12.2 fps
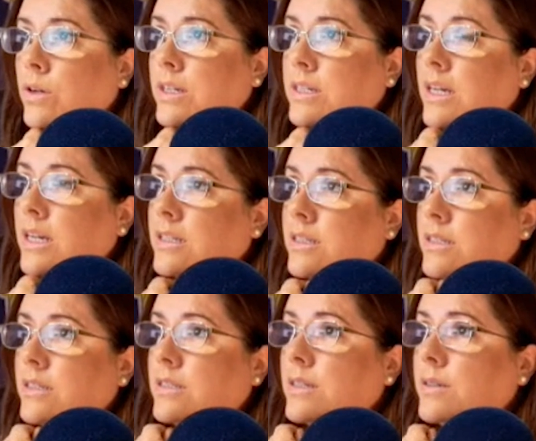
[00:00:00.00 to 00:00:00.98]
Well, look,
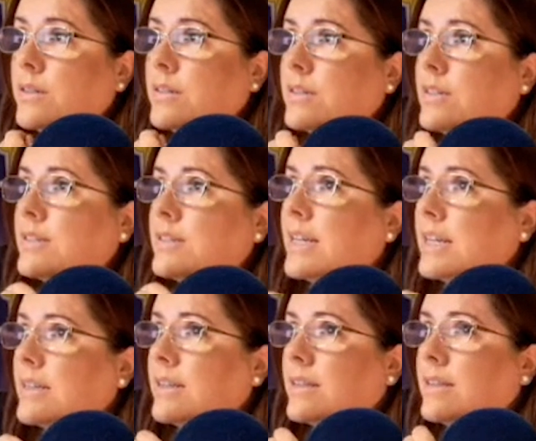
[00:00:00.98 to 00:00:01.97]
to
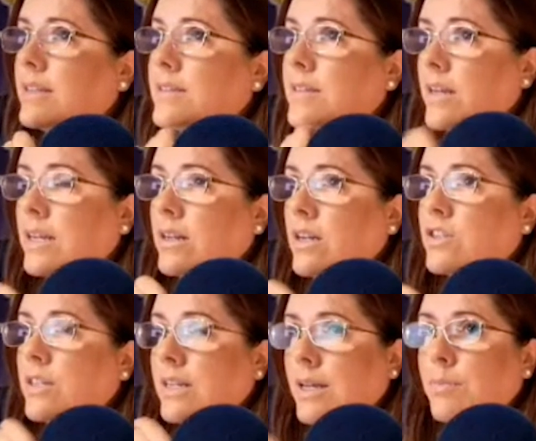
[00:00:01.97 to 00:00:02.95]
state the
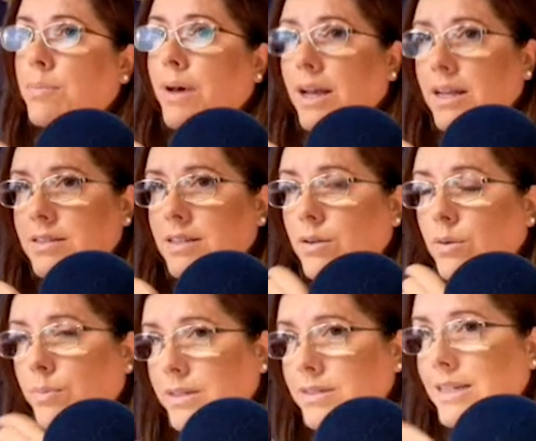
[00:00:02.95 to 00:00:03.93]
psychological impacts
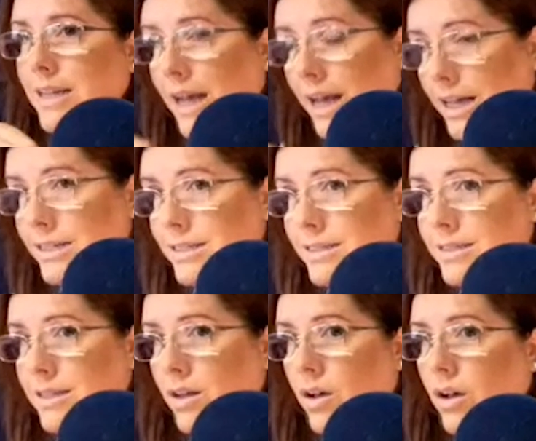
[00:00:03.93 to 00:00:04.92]
that obesity
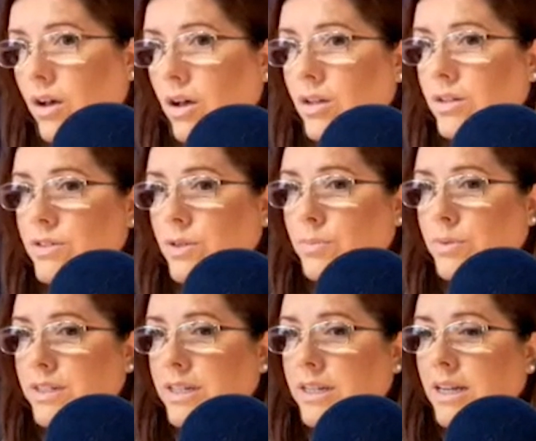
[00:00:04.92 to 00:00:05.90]
has on
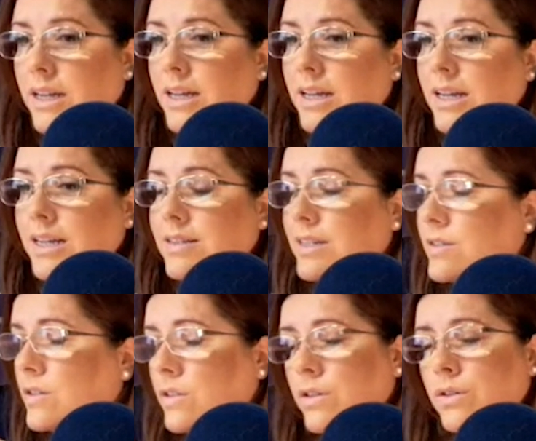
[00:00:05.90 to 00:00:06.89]
somebody,
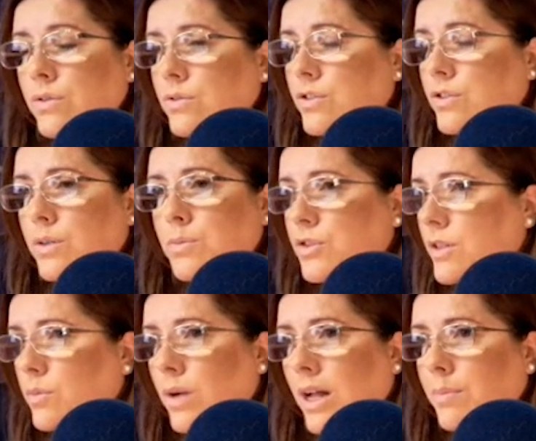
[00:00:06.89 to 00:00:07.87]
it's huge. Their
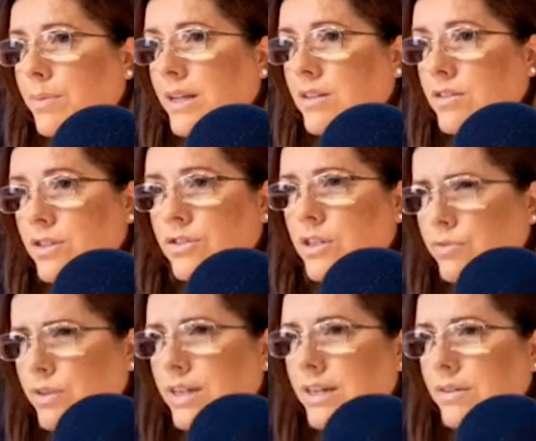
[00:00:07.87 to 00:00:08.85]
emotional well-being is
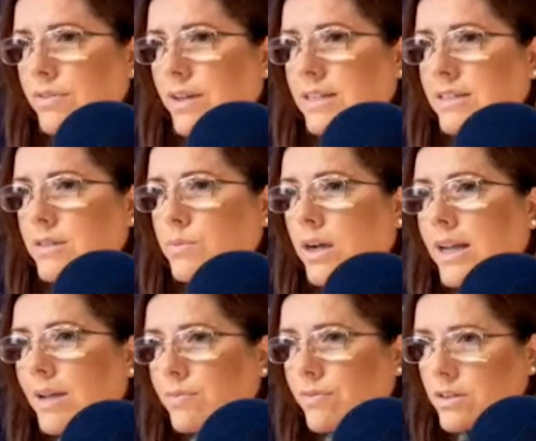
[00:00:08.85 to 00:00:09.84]
usually really affected.
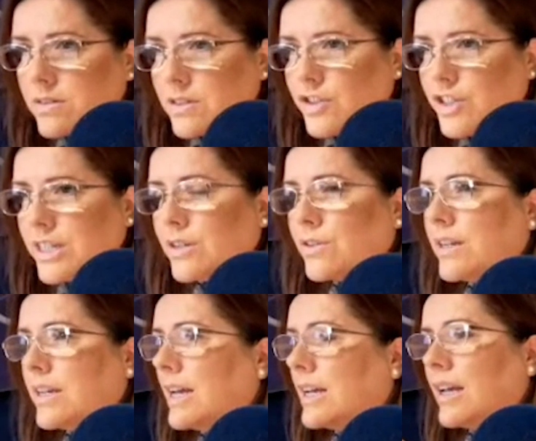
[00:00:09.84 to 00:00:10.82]
What came first, the
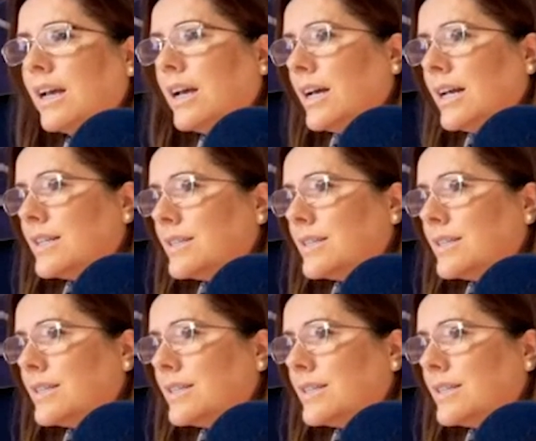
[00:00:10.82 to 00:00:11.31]
chicken or the egg?